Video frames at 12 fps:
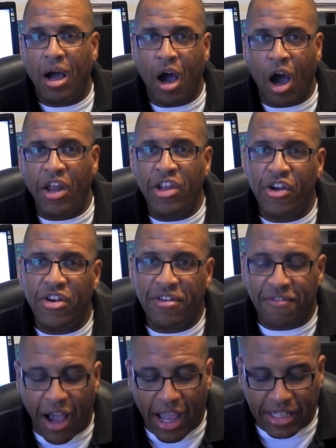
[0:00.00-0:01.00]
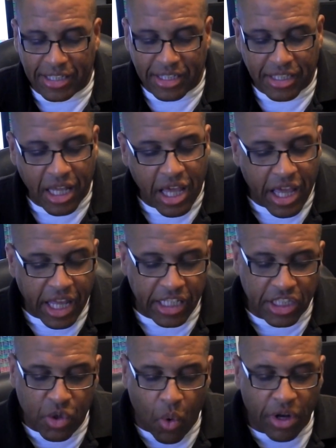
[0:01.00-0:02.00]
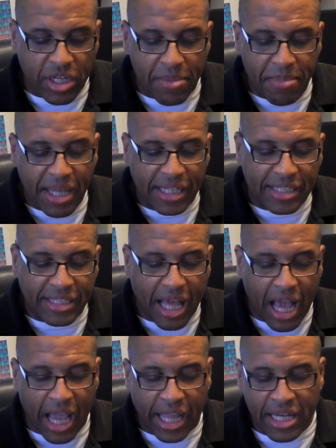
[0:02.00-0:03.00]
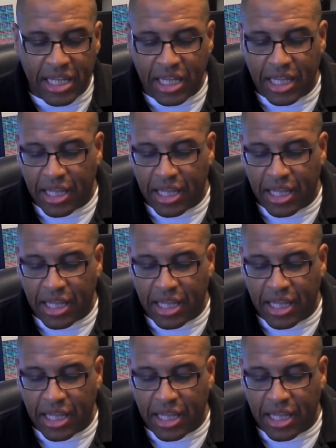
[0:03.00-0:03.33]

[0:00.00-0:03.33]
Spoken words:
on your device is going to be assigned